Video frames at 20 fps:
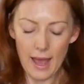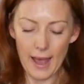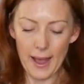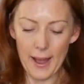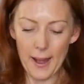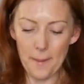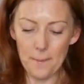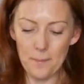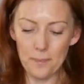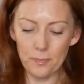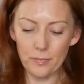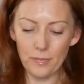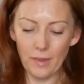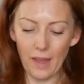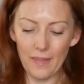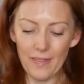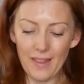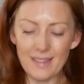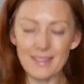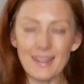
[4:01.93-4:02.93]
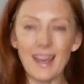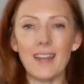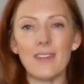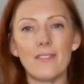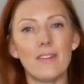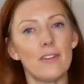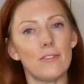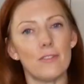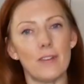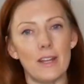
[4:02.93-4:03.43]
And that's kind
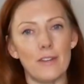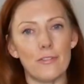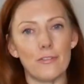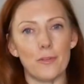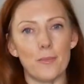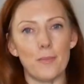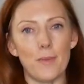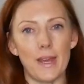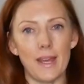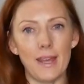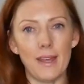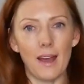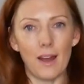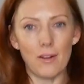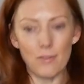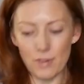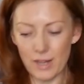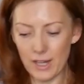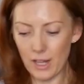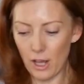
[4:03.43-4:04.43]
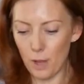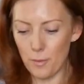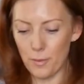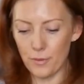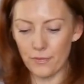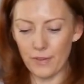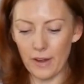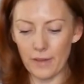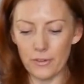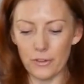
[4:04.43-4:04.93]
of it really from me. I really hope you
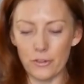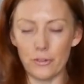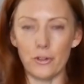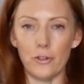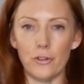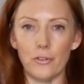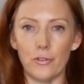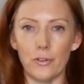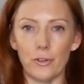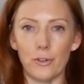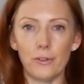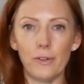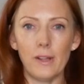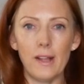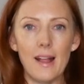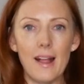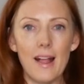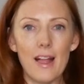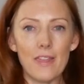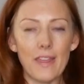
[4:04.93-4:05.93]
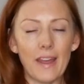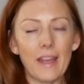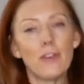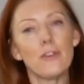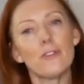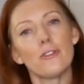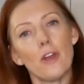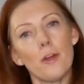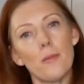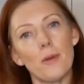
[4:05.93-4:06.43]
found this useful. Thank
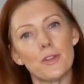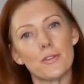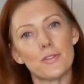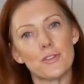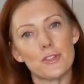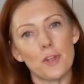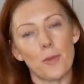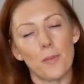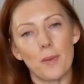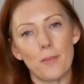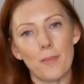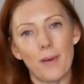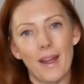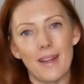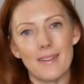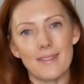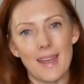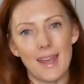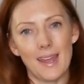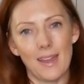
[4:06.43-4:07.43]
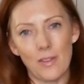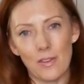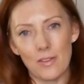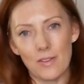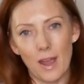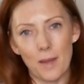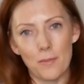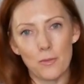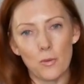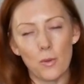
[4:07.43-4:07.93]
you so much for stopping by and taking the
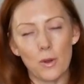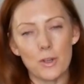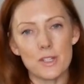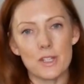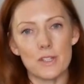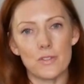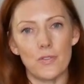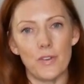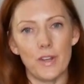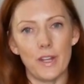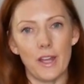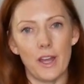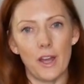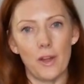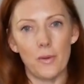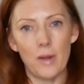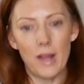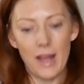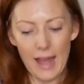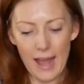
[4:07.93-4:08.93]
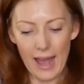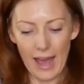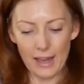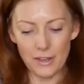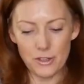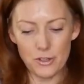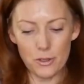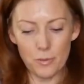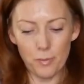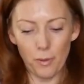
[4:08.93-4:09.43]
time to watch this video,
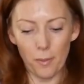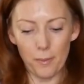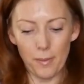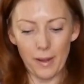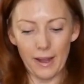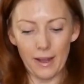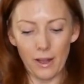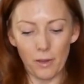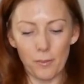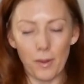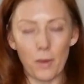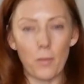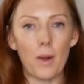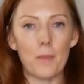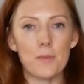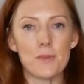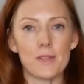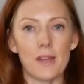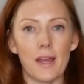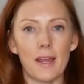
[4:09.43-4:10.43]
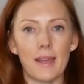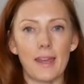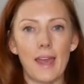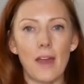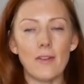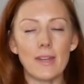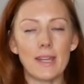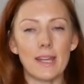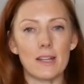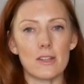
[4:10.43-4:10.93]
and do pop by on my website
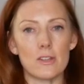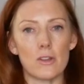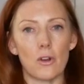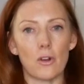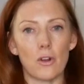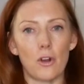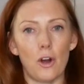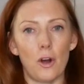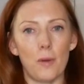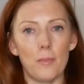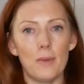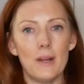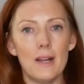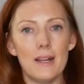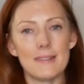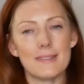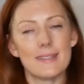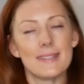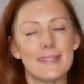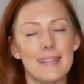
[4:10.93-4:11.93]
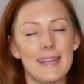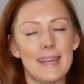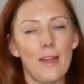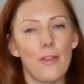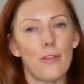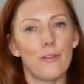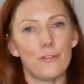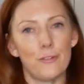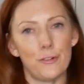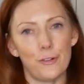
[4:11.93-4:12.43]
kerikit.com to see
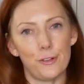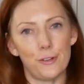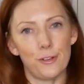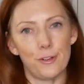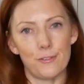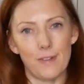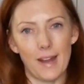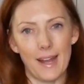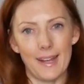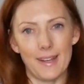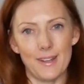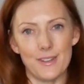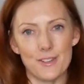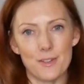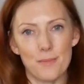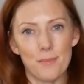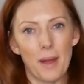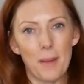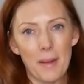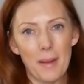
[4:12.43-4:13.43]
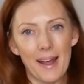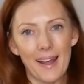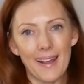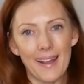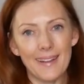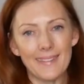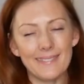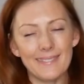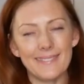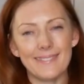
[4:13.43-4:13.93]
the full range. Bye
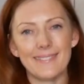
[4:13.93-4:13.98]
bye!